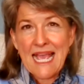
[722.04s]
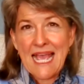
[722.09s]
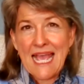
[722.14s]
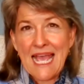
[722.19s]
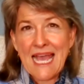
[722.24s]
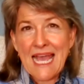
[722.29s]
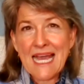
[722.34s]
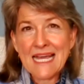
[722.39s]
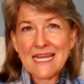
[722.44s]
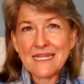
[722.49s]

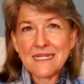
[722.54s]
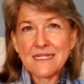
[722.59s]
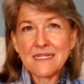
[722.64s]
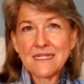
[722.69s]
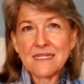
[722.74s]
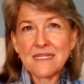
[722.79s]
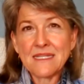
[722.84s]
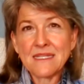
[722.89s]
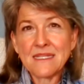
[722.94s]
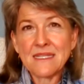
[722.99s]

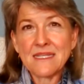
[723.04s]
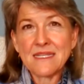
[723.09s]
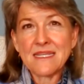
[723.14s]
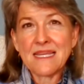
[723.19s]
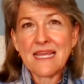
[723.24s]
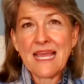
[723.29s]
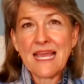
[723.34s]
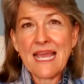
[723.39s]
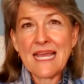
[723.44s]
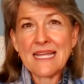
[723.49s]
And
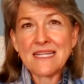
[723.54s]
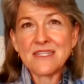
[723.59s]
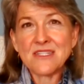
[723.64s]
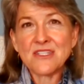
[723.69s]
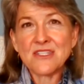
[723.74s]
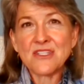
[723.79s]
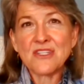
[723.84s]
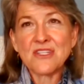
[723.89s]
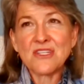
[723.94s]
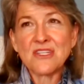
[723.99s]

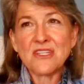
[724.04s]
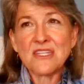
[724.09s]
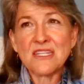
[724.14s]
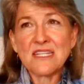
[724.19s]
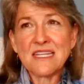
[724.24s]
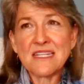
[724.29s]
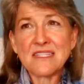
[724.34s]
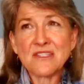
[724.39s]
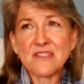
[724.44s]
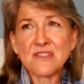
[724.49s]

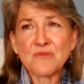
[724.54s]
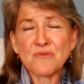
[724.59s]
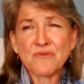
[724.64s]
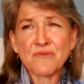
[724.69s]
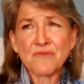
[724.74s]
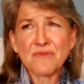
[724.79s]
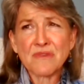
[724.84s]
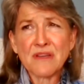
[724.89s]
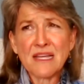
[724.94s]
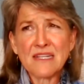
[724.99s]
it's
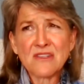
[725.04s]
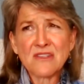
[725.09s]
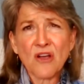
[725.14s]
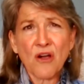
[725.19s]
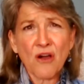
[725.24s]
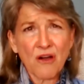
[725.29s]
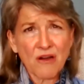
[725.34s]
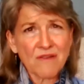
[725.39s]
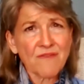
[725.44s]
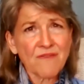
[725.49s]

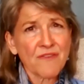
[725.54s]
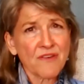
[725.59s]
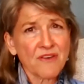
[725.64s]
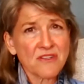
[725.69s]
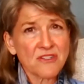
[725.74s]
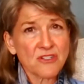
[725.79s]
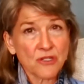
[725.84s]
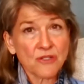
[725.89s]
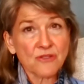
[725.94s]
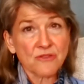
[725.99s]
hard for
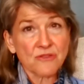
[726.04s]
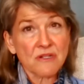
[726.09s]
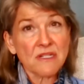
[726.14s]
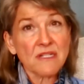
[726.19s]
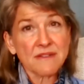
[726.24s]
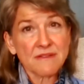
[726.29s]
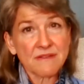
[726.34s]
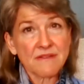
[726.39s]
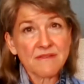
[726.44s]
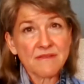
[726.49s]

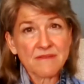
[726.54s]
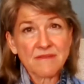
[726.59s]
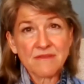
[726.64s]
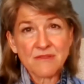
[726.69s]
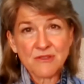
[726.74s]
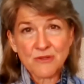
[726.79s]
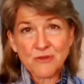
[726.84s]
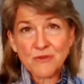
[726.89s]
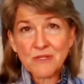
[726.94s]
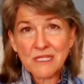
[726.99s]
children.
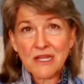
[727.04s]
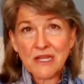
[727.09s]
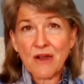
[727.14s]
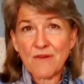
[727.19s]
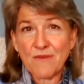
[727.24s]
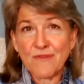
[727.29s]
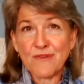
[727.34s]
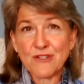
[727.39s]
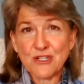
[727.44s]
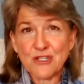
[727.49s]
It's really
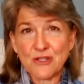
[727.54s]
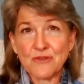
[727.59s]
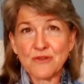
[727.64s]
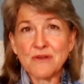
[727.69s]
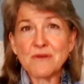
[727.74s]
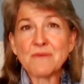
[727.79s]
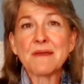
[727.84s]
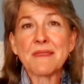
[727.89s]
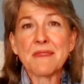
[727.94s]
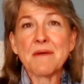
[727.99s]
hard for
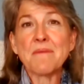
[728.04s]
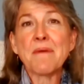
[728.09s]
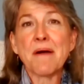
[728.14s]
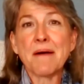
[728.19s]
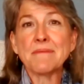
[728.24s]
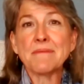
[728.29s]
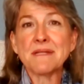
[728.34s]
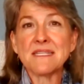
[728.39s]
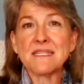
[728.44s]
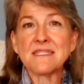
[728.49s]
children when their
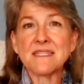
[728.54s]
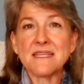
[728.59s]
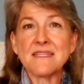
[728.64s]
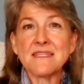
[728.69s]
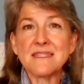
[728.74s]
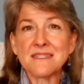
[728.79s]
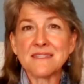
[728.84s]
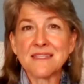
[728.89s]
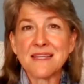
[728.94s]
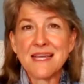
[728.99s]
mom does
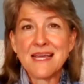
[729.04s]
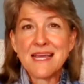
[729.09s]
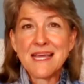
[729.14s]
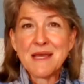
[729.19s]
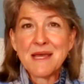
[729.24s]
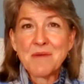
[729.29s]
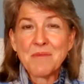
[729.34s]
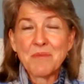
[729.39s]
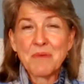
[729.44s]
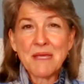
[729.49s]
this,
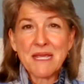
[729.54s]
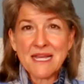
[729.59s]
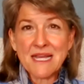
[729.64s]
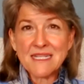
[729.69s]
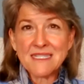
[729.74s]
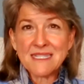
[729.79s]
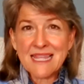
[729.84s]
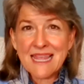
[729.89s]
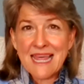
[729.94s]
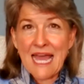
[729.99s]

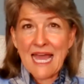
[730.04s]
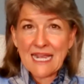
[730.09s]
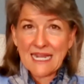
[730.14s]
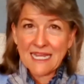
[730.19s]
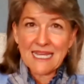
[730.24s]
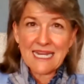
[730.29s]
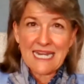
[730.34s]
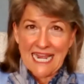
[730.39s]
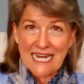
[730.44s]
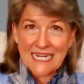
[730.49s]
because that
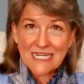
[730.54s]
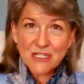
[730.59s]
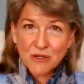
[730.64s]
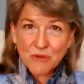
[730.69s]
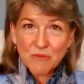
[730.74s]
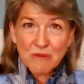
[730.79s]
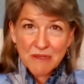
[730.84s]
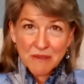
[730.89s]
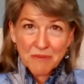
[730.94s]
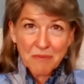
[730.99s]

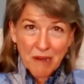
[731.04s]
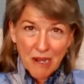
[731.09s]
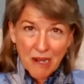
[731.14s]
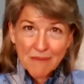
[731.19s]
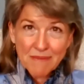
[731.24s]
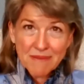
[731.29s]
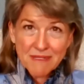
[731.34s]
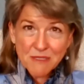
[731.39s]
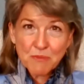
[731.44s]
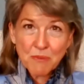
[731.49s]
connection with
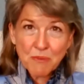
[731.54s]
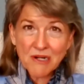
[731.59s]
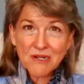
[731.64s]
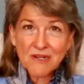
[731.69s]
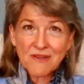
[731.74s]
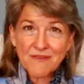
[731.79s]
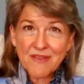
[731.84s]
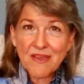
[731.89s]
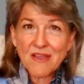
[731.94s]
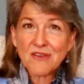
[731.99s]
mom is part
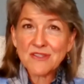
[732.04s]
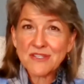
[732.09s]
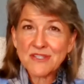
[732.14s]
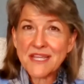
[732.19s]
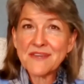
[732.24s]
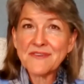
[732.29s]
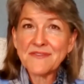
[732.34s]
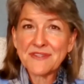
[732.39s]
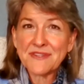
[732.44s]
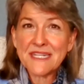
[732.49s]
of their
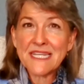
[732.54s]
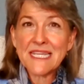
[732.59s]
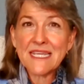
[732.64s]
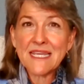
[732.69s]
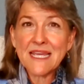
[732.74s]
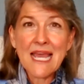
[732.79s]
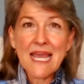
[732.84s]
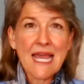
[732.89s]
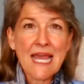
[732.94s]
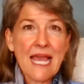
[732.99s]

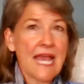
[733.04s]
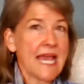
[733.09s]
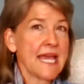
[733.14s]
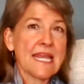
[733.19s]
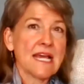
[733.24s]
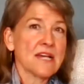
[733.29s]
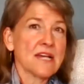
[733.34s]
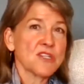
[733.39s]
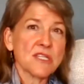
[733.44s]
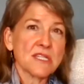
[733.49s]
safety,
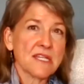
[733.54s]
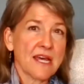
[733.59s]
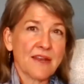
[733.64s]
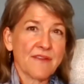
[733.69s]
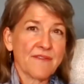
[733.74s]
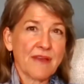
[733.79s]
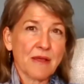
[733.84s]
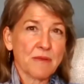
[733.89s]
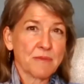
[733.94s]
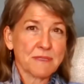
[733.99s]
and now she's not
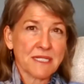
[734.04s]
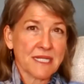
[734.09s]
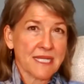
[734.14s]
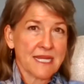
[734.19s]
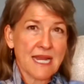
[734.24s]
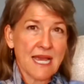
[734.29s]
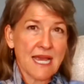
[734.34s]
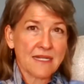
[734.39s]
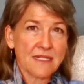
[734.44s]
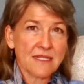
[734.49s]
available to
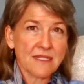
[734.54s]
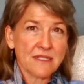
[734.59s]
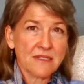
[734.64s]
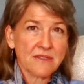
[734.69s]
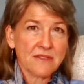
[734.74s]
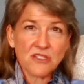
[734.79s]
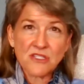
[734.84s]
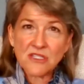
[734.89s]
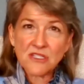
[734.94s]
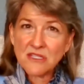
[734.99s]
connect.
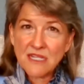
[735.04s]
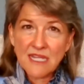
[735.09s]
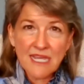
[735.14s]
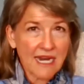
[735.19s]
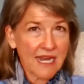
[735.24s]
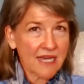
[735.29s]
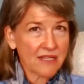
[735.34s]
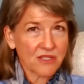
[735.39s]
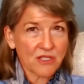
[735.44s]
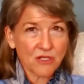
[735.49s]
Just
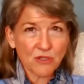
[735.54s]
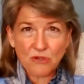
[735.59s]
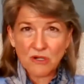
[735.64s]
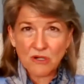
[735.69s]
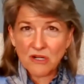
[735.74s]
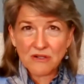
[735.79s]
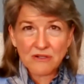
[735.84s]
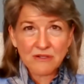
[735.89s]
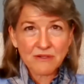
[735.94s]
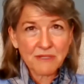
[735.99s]
get out the
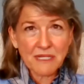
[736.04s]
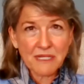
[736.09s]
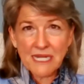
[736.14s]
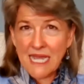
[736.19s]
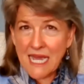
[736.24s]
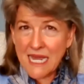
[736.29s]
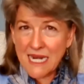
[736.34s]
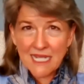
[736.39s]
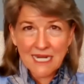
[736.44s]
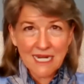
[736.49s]
door. We've
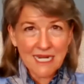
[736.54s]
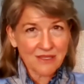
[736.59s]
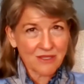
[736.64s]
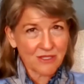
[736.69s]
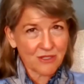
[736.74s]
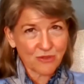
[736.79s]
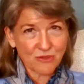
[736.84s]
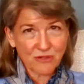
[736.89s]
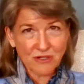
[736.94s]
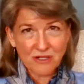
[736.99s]
got to get out
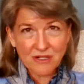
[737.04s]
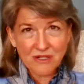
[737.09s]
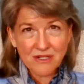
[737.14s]
the door.